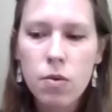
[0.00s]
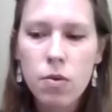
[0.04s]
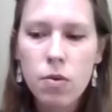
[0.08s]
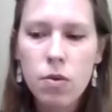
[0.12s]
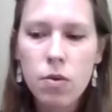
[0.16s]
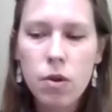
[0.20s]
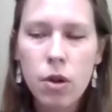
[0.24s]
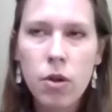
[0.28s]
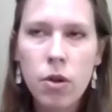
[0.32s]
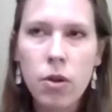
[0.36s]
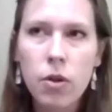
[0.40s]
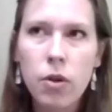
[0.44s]

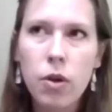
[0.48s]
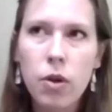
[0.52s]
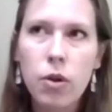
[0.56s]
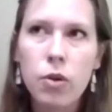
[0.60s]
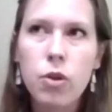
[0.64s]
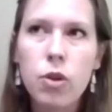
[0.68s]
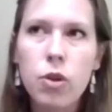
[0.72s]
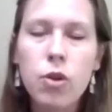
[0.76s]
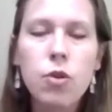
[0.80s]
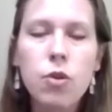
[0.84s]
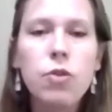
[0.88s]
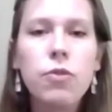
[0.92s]
a
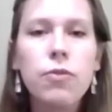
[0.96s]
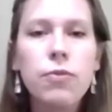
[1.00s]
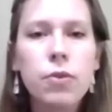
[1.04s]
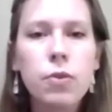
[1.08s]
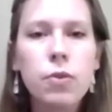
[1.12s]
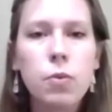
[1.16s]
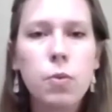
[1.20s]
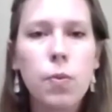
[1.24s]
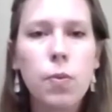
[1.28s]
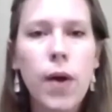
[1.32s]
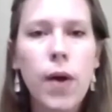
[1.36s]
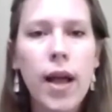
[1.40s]

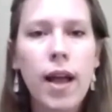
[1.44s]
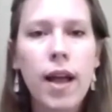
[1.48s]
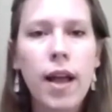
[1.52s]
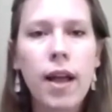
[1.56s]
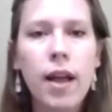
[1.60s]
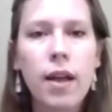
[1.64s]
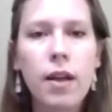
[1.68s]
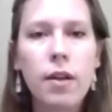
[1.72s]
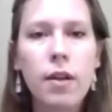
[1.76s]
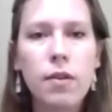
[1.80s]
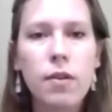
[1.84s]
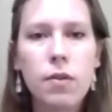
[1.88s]
useful
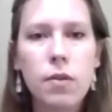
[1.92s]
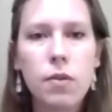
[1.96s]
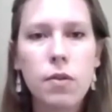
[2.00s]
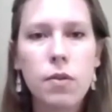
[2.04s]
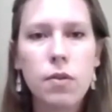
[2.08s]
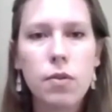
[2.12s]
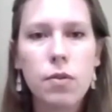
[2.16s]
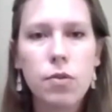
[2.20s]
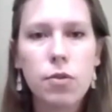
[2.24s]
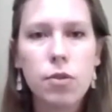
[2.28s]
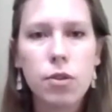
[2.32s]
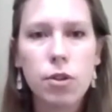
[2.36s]
way
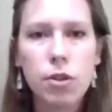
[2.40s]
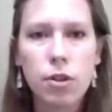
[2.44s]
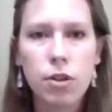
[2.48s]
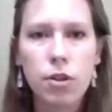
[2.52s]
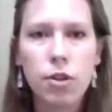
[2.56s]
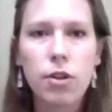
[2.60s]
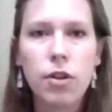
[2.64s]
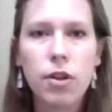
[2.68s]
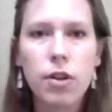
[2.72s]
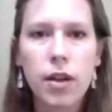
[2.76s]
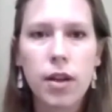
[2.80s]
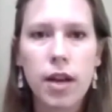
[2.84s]
to
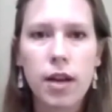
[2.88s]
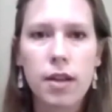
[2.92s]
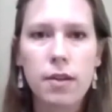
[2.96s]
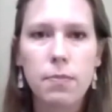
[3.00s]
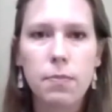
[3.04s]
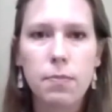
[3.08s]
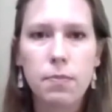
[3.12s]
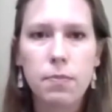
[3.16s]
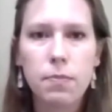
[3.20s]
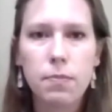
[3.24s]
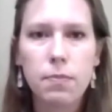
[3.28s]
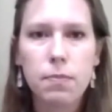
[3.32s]
look at
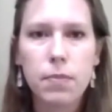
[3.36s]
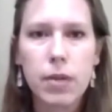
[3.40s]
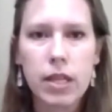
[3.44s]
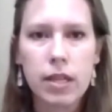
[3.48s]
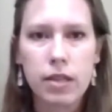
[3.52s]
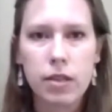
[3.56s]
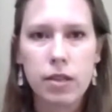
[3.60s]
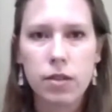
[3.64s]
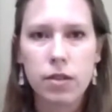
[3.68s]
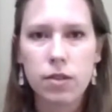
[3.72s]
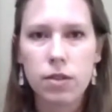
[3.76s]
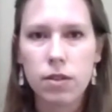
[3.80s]

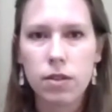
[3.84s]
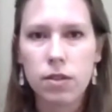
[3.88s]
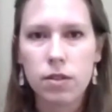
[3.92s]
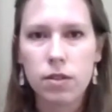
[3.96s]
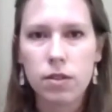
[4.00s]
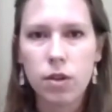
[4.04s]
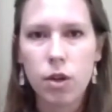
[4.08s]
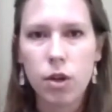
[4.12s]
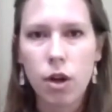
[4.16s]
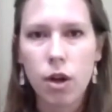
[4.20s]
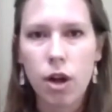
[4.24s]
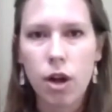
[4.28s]
political
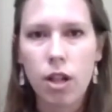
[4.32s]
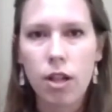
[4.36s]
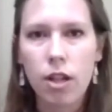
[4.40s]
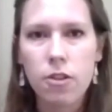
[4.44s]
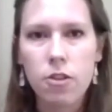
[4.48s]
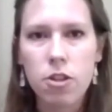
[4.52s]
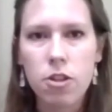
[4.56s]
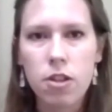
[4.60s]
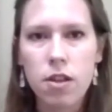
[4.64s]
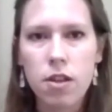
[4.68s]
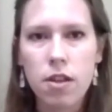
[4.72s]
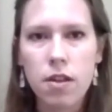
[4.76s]

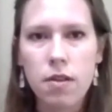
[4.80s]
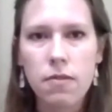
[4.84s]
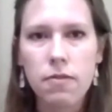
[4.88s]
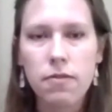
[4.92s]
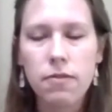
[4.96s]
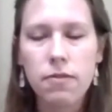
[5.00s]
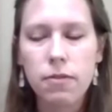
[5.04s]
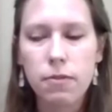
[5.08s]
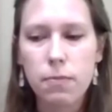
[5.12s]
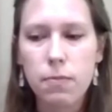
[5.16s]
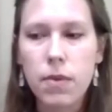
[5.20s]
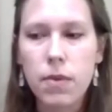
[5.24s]
ecology
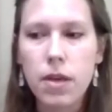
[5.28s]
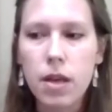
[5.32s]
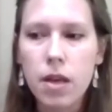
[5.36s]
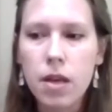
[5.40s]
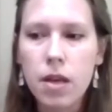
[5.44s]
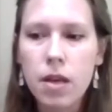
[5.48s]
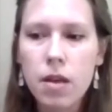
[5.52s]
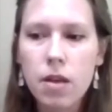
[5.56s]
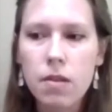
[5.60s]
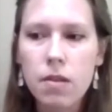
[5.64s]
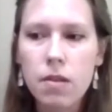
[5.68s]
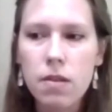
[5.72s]
for
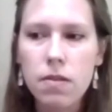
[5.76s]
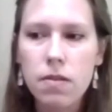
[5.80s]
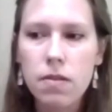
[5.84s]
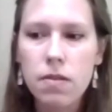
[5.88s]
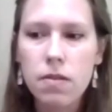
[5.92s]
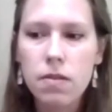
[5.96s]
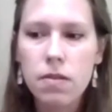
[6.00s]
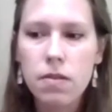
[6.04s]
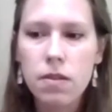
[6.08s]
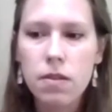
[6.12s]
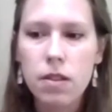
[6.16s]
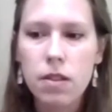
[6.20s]
me is
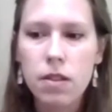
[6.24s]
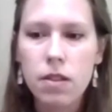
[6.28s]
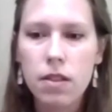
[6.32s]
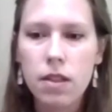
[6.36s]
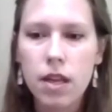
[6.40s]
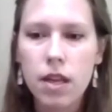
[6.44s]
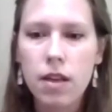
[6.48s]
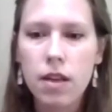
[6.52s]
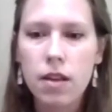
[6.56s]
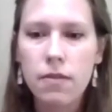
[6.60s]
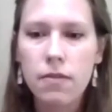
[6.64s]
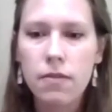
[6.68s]
to
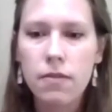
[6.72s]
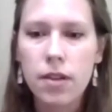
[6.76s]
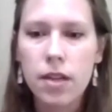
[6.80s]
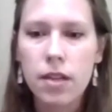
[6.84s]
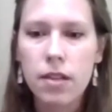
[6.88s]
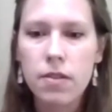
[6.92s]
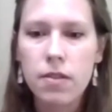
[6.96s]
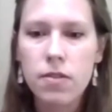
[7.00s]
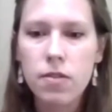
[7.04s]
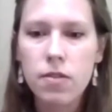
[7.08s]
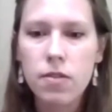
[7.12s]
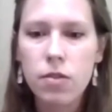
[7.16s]
think of
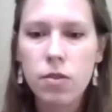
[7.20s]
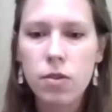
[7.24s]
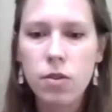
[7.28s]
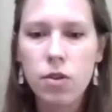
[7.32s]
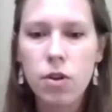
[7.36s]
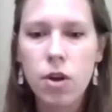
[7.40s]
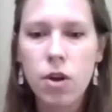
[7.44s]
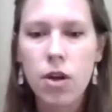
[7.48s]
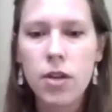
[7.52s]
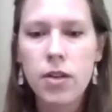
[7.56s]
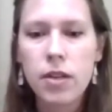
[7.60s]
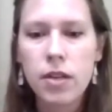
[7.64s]
it
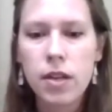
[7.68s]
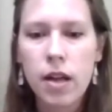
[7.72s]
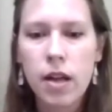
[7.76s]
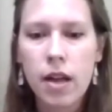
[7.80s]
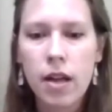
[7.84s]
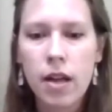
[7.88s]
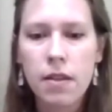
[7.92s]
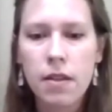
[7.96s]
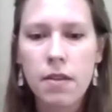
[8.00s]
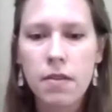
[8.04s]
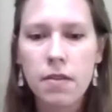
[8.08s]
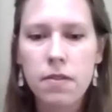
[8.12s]
not
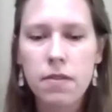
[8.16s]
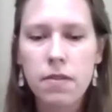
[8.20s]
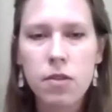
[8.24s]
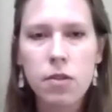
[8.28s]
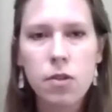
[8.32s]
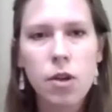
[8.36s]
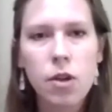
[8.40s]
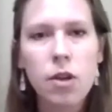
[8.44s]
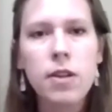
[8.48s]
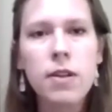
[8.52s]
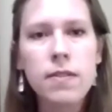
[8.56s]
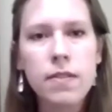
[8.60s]
as
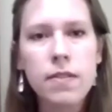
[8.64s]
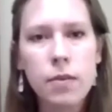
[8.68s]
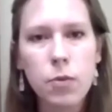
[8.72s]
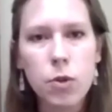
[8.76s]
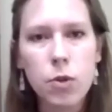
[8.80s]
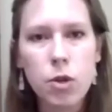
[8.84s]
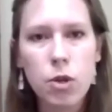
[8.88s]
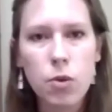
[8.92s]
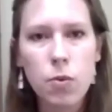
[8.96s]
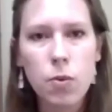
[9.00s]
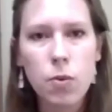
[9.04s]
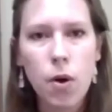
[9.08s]

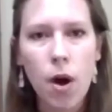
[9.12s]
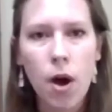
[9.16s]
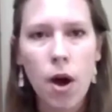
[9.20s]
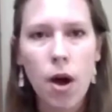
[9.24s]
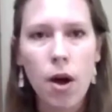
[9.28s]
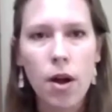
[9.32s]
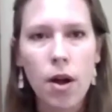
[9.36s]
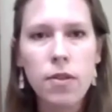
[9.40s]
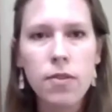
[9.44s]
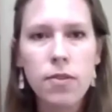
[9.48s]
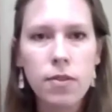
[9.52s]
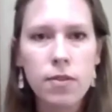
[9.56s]
someone you
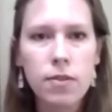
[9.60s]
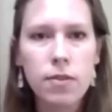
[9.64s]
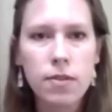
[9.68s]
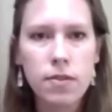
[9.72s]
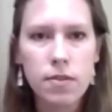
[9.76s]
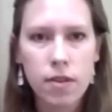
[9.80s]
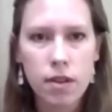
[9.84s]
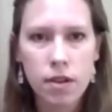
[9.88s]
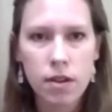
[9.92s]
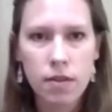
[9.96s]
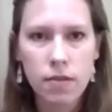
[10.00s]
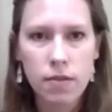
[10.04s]
are. So
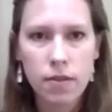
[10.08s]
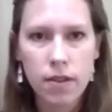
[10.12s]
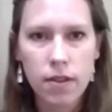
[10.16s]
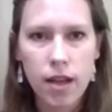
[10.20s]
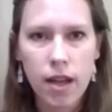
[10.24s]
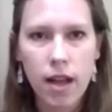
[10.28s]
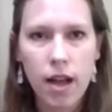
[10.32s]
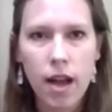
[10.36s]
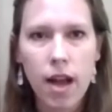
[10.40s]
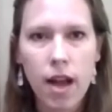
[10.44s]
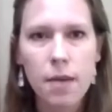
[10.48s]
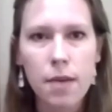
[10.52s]
instead of
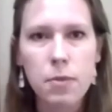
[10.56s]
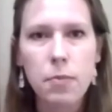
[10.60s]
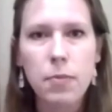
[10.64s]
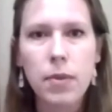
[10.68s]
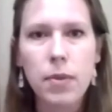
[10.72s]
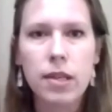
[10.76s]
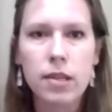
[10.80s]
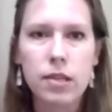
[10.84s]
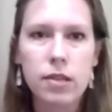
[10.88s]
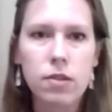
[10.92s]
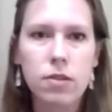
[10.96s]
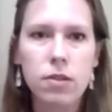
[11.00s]
saying I'm a
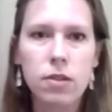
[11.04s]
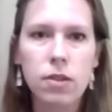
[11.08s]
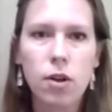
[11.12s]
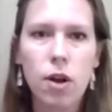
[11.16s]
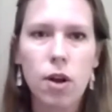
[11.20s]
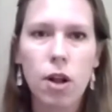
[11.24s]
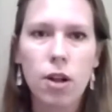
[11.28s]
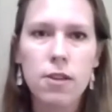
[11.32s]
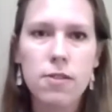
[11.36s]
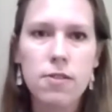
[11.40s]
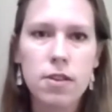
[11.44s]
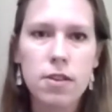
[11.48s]
political
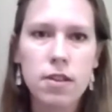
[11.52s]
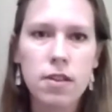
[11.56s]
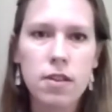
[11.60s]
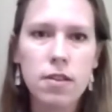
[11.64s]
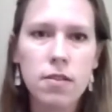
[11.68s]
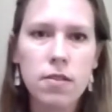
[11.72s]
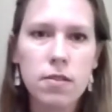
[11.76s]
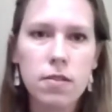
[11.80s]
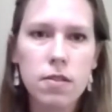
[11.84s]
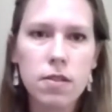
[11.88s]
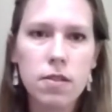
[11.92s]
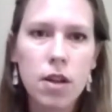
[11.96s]

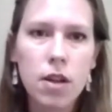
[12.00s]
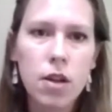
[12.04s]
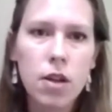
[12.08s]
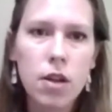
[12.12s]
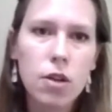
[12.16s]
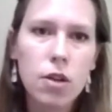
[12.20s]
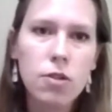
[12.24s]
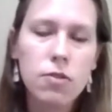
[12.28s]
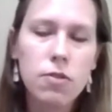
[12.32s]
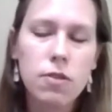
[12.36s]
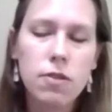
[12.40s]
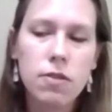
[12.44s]
ecologist,
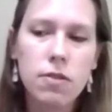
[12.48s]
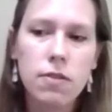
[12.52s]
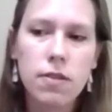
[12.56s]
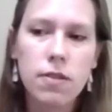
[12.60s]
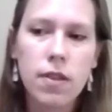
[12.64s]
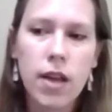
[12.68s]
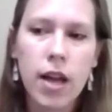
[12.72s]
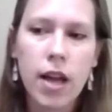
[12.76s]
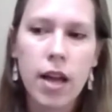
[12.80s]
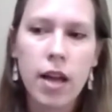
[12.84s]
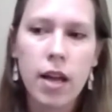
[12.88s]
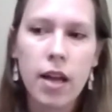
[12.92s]
to
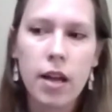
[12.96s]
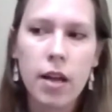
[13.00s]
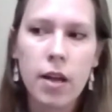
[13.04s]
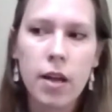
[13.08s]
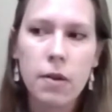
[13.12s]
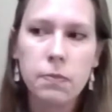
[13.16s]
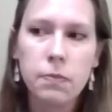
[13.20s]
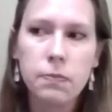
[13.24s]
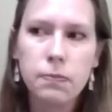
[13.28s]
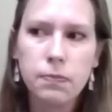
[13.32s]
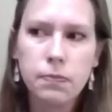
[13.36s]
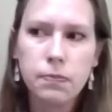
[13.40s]

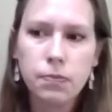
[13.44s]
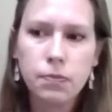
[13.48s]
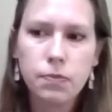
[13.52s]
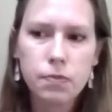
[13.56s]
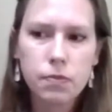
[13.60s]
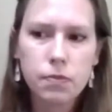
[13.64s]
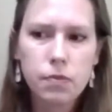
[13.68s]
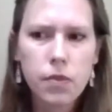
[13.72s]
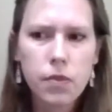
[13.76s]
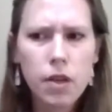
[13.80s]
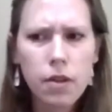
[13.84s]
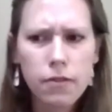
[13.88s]
saying,
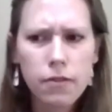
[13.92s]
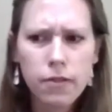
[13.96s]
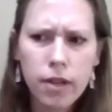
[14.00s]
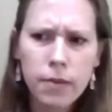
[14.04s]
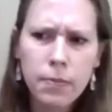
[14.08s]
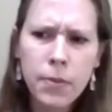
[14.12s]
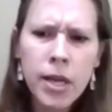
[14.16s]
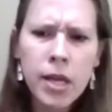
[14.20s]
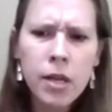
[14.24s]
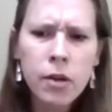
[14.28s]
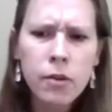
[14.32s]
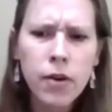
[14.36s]

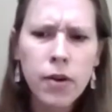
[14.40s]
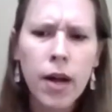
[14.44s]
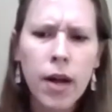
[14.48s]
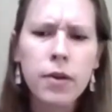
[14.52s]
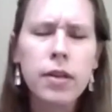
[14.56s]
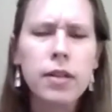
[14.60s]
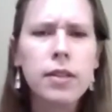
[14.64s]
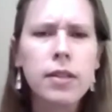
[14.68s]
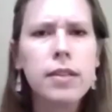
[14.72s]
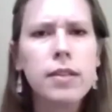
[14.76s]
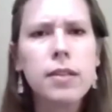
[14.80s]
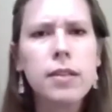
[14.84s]
flipping it around
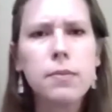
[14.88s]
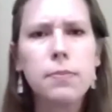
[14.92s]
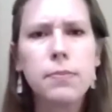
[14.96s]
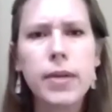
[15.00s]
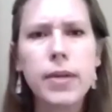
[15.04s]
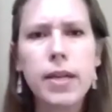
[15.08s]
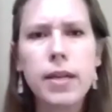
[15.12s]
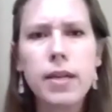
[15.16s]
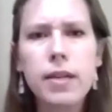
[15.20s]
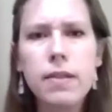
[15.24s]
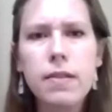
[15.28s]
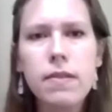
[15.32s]
a little
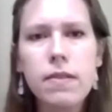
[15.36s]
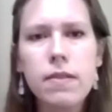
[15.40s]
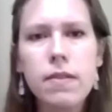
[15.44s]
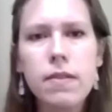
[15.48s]
bit